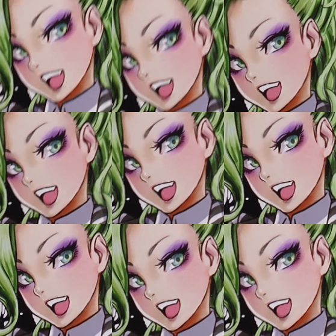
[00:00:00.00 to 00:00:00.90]
love that
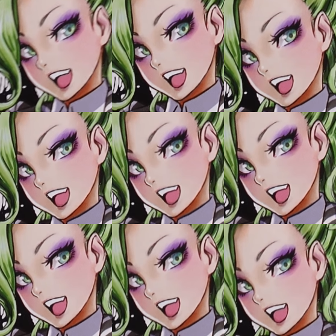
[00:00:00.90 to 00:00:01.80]
Shunya
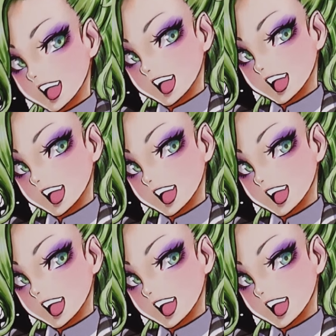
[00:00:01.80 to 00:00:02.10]
Yamashita